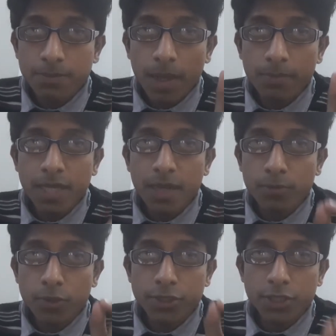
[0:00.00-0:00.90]
public
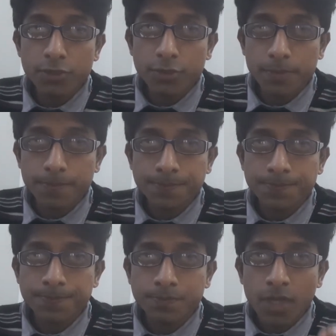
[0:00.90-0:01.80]
prosecutor
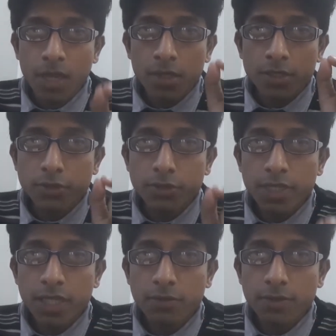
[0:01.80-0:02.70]
to
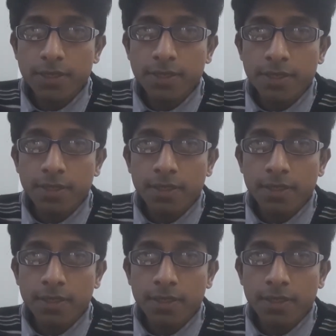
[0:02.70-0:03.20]
deal with